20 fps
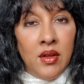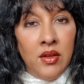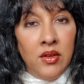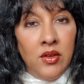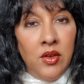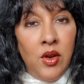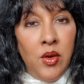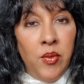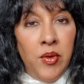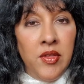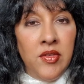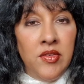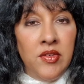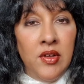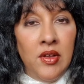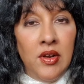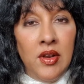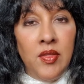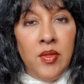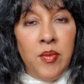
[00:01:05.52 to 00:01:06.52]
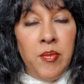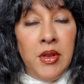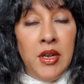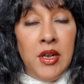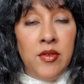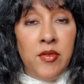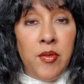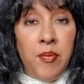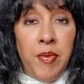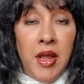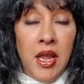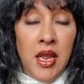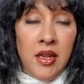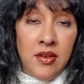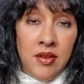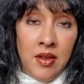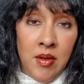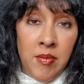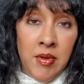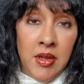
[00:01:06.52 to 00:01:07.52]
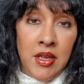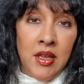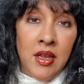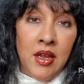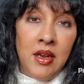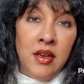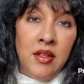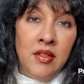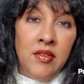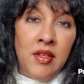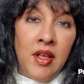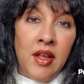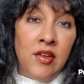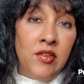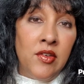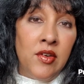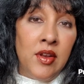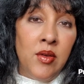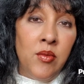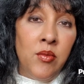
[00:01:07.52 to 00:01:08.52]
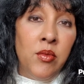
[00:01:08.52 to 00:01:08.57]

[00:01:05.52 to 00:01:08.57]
You know, we're still in the middle of a pandemic and it's actually